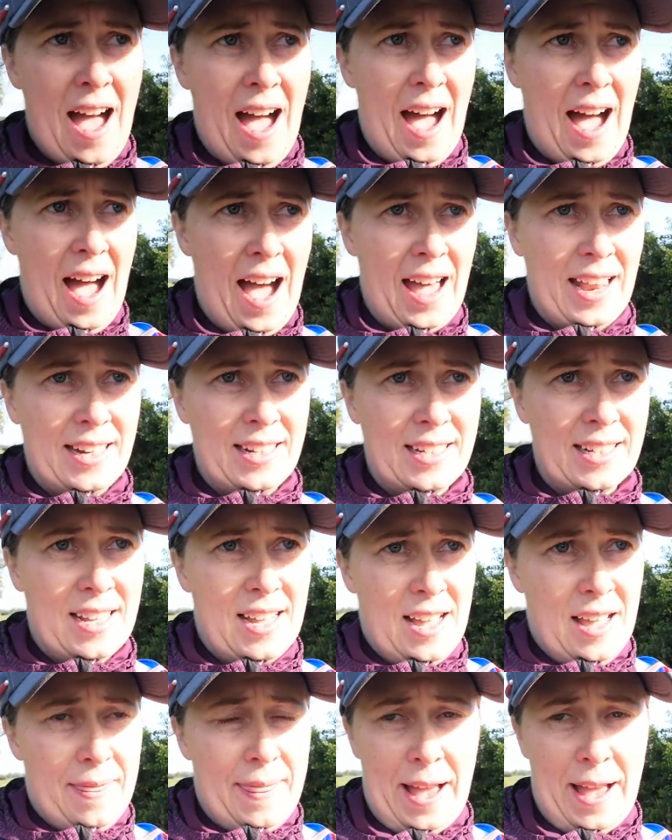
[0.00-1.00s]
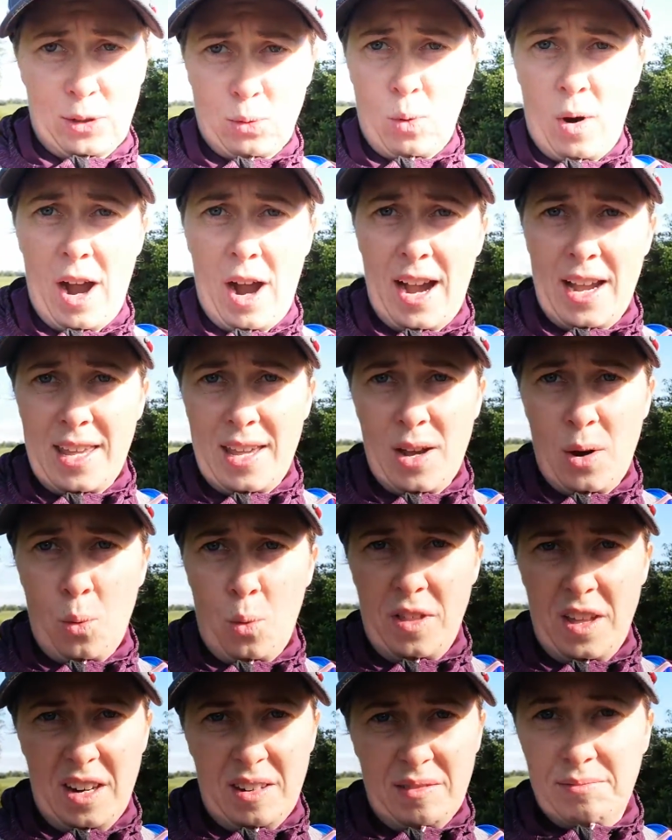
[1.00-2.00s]
And that's why
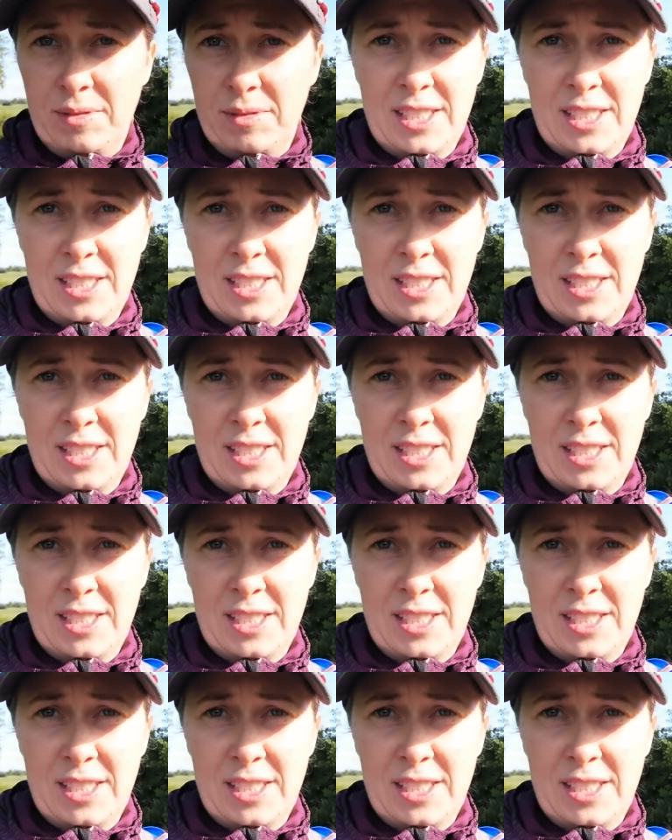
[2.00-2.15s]
within